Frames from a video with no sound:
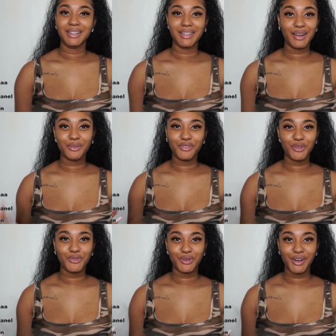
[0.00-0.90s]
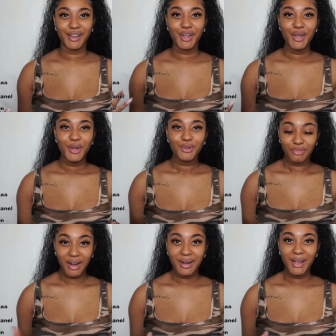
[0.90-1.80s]
get a feel for it.
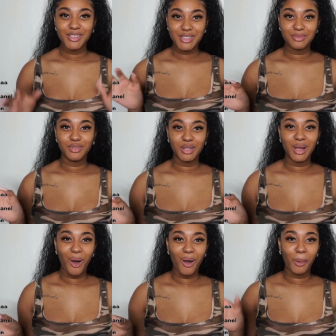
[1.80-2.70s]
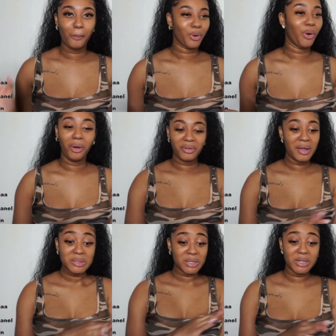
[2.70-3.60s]
Right now it seems really calm, but all
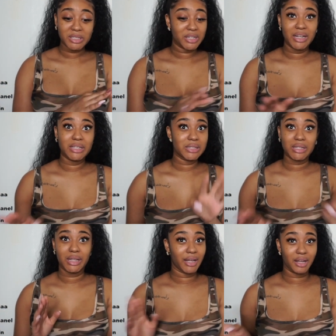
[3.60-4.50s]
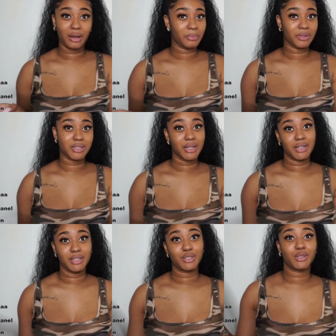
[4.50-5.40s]
that's going to change in like a couple of
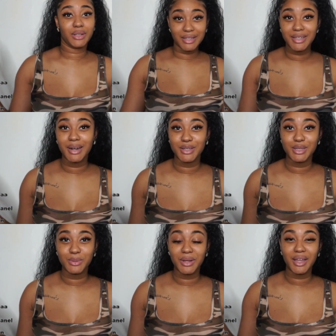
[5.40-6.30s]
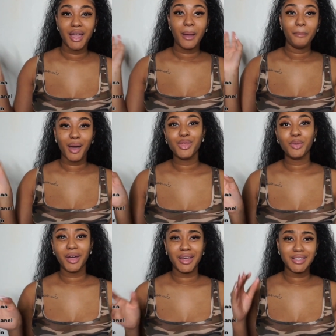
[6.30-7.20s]
seconds. So let's get into it. By the
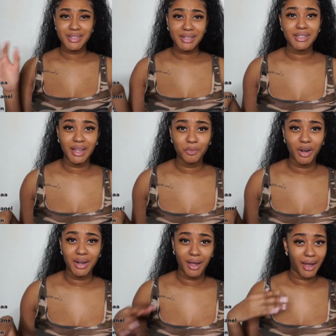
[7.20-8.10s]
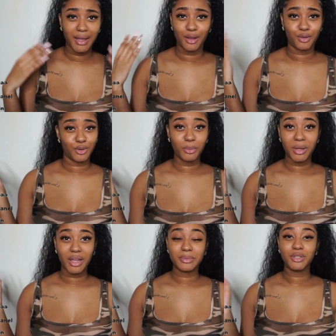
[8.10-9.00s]
way, it's 6 a.m. right now. I ain't got on no
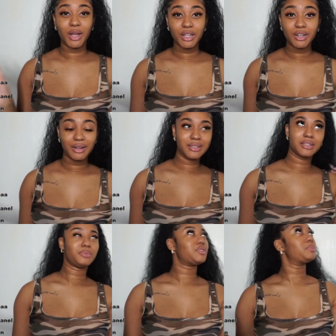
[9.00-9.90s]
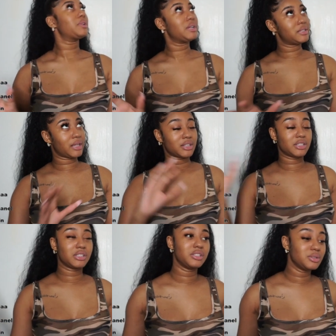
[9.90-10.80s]
makeup, so I look crazy. So please
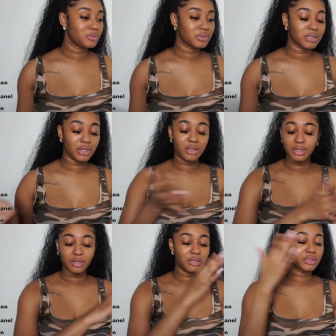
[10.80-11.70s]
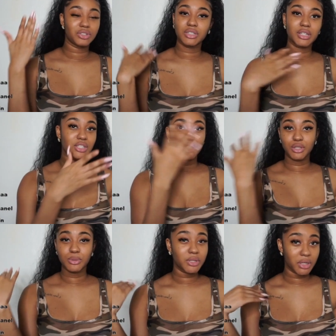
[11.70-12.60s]
excuse, just
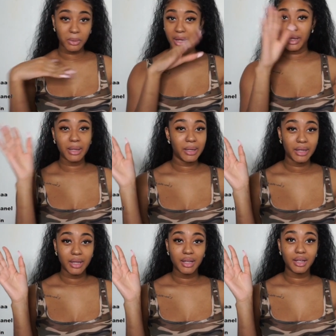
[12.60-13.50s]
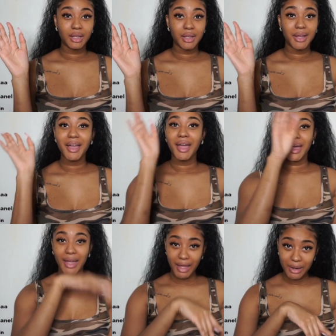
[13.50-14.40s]
excuse it, okay?
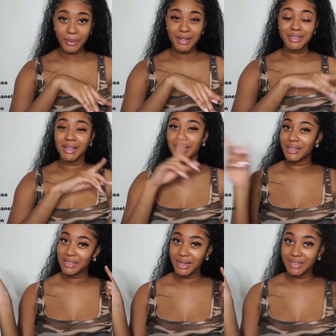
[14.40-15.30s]
Anyways, let's get